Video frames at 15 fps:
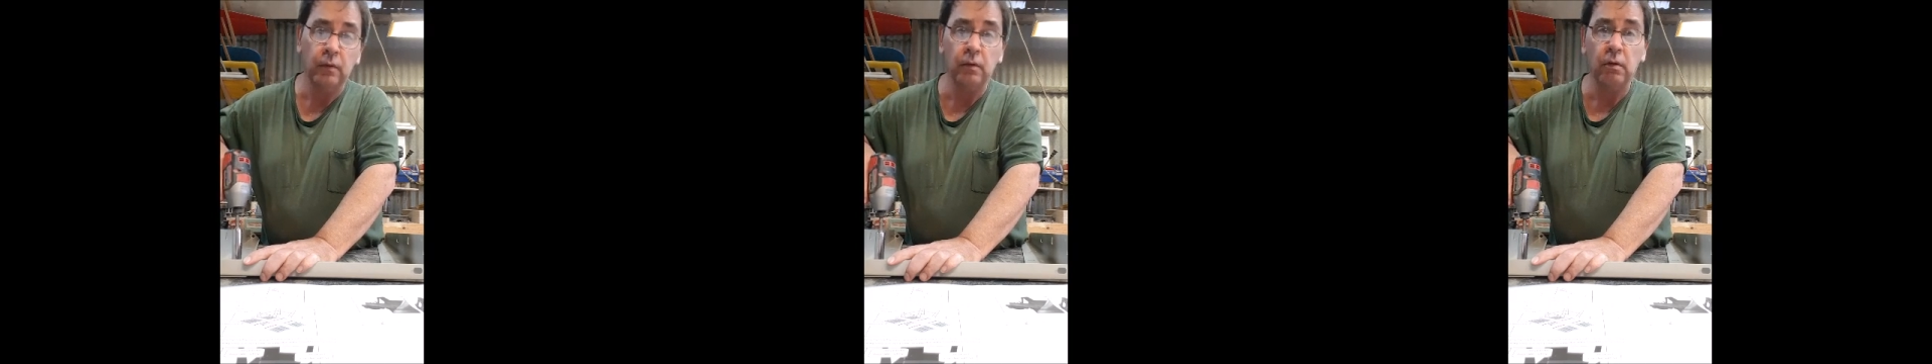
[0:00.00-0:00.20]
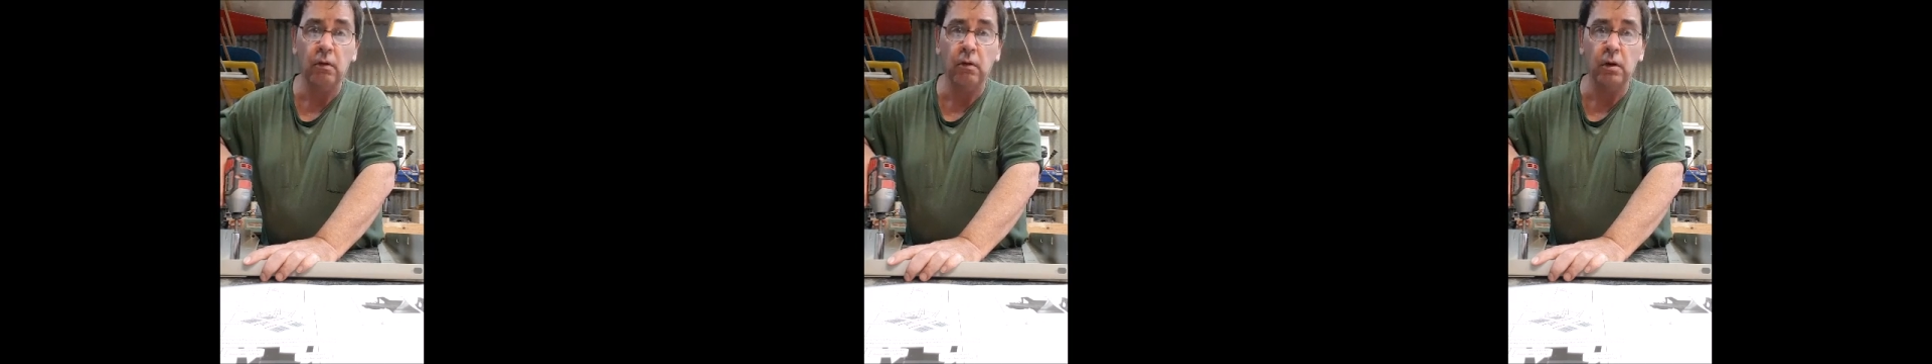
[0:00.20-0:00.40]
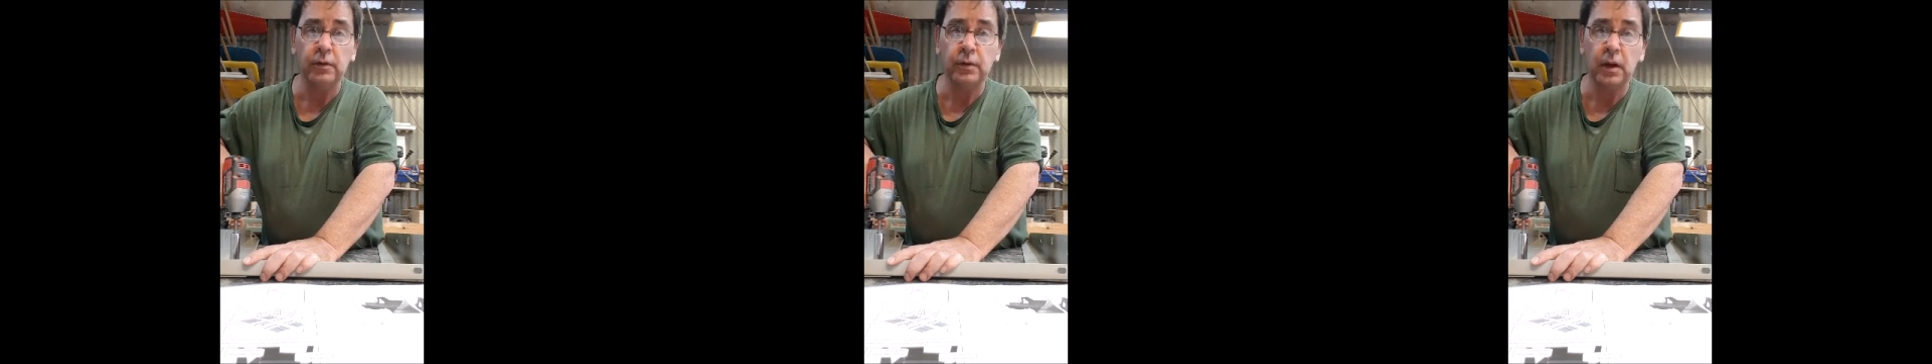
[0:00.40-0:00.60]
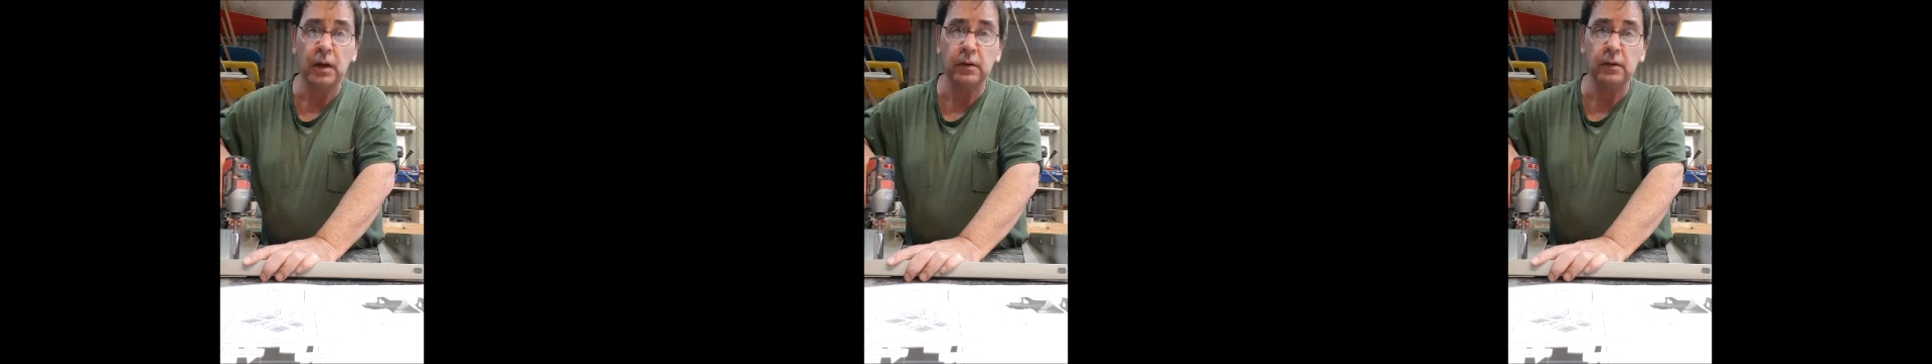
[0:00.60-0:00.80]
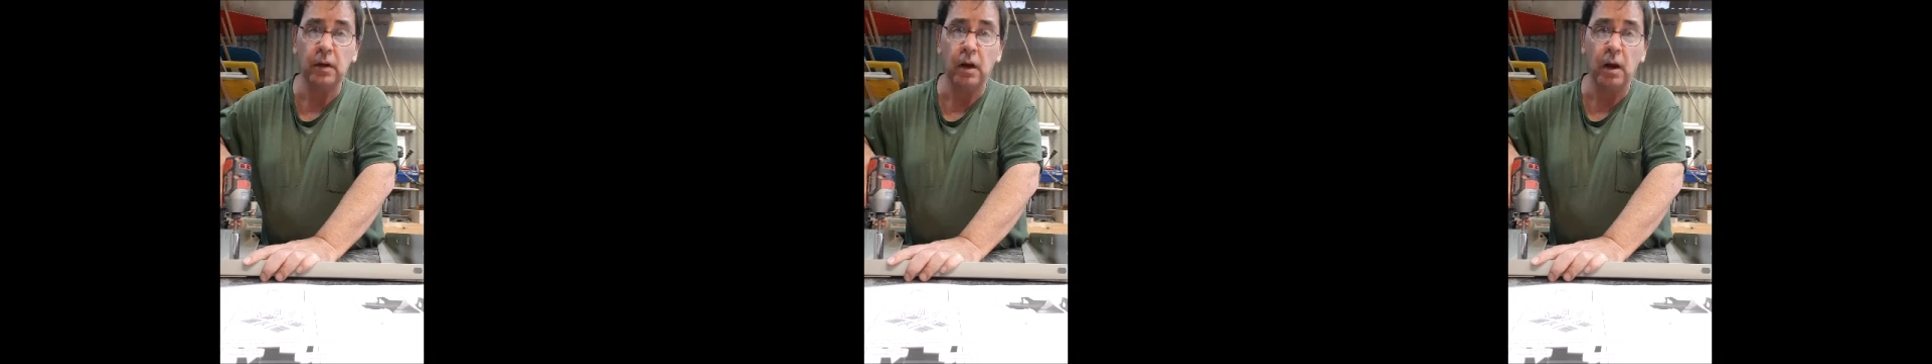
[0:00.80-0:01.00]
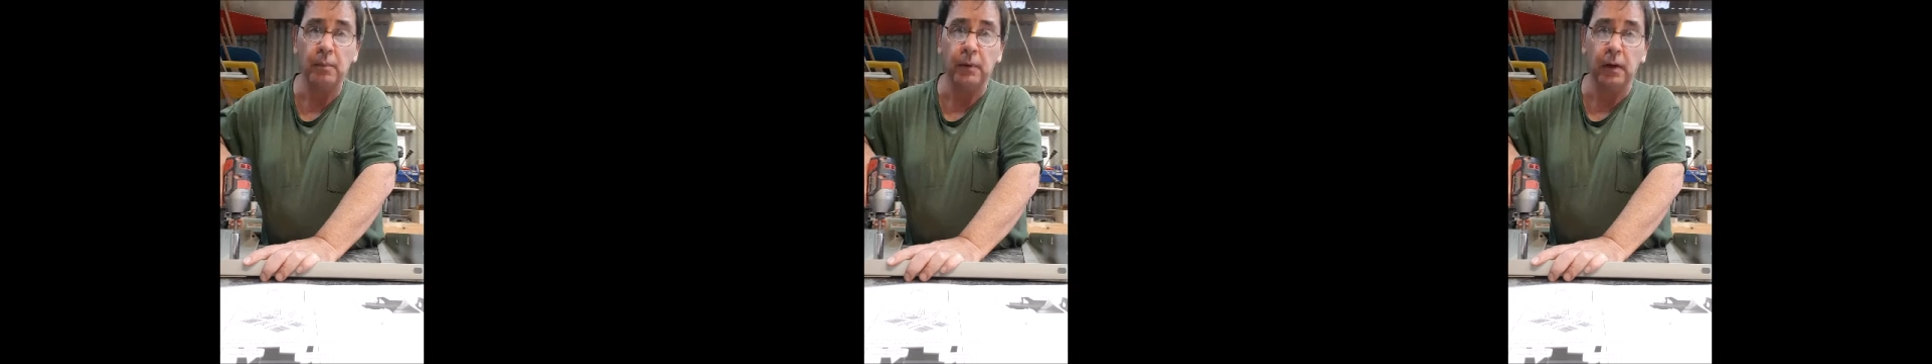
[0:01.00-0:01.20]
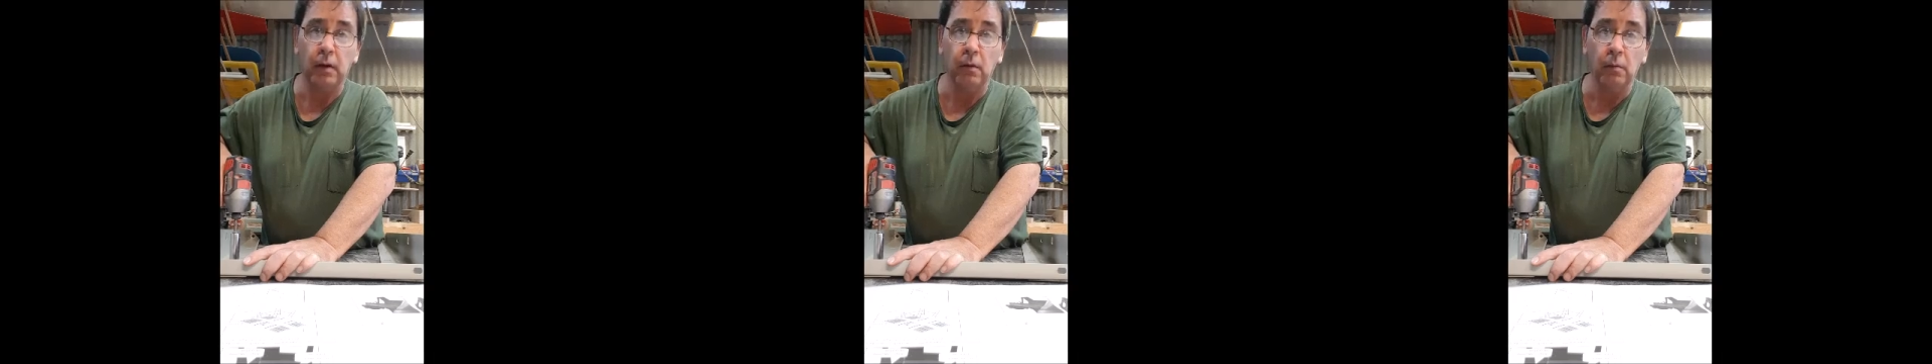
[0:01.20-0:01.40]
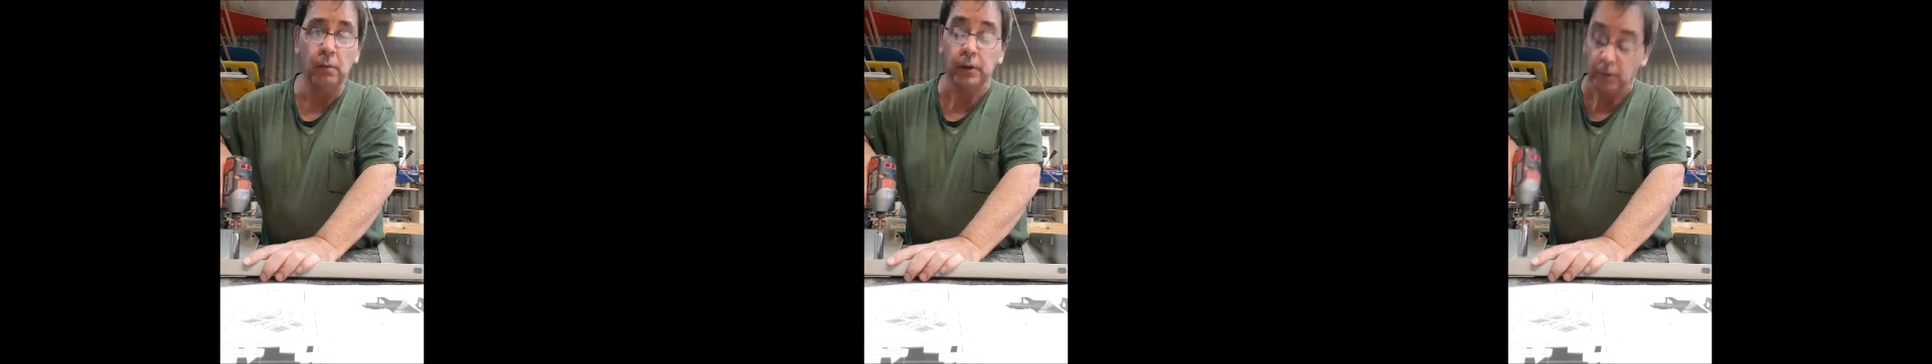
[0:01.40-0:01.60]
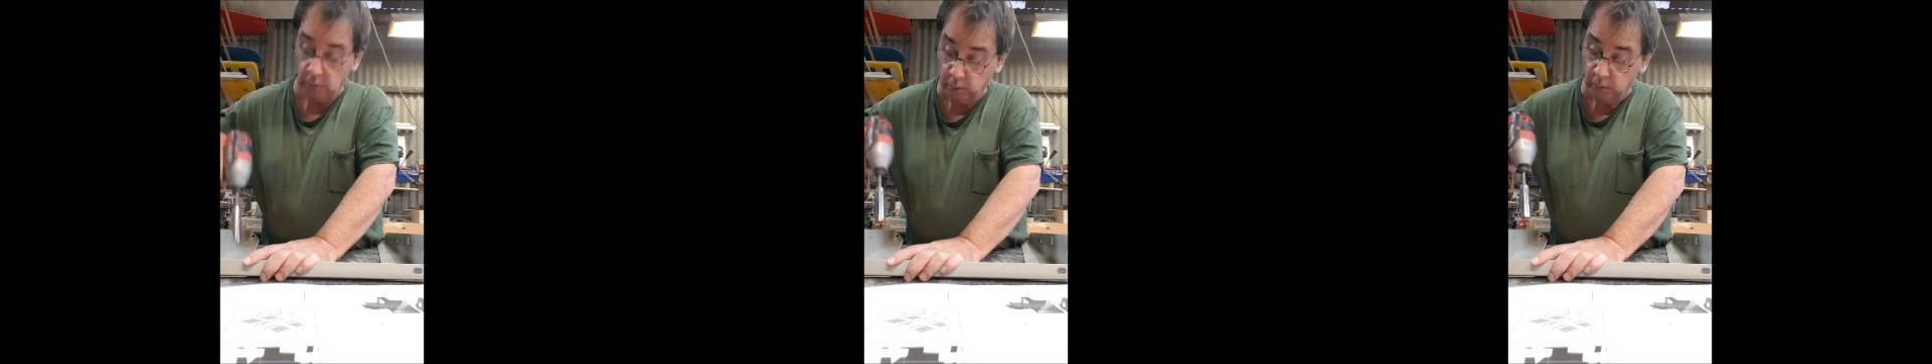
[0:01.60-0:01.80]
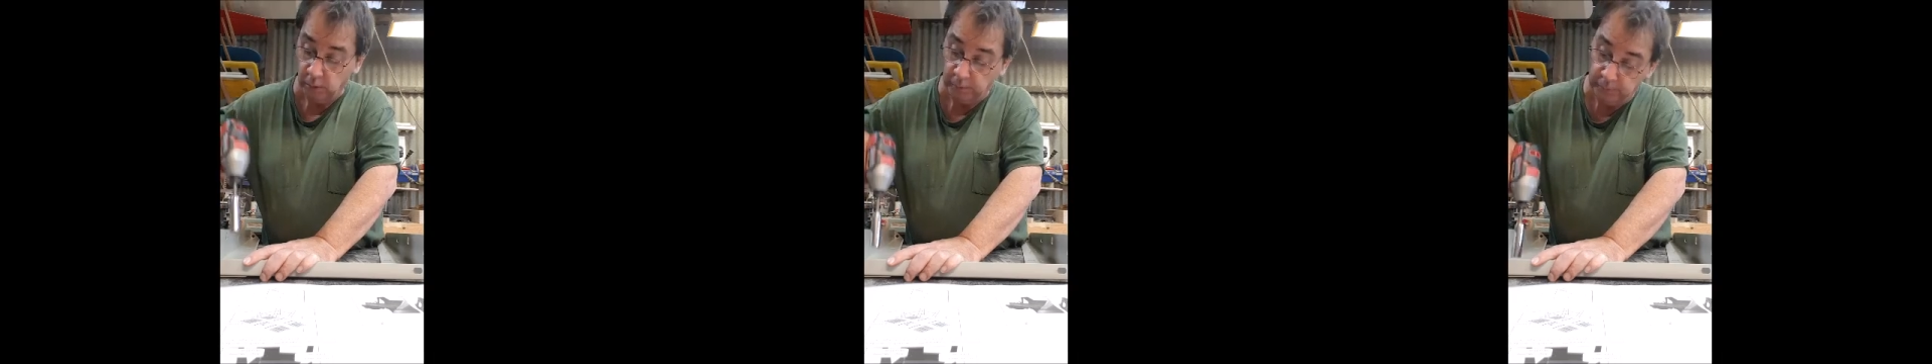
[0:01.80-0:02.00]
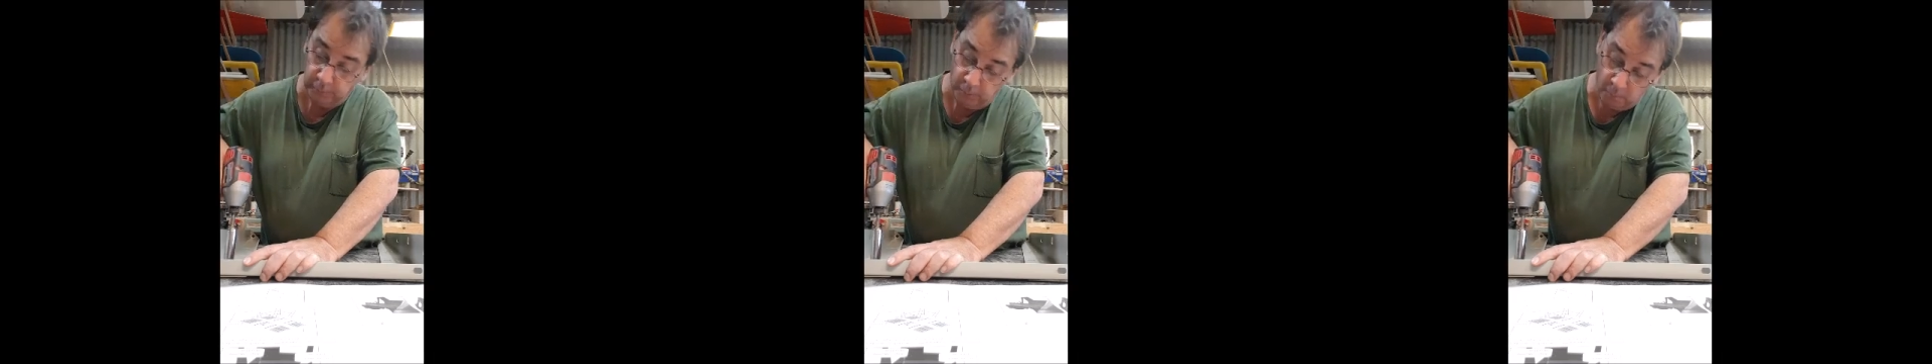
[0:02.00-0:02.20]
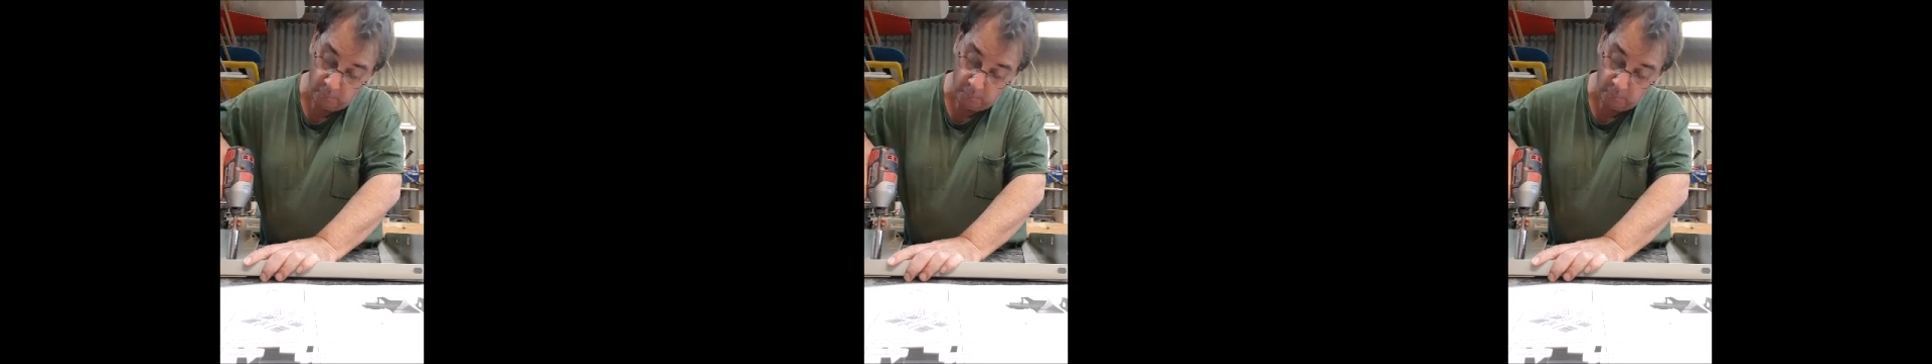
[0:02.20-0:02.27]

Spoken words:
for Christ's sake, shut up and get on with it. Alright, then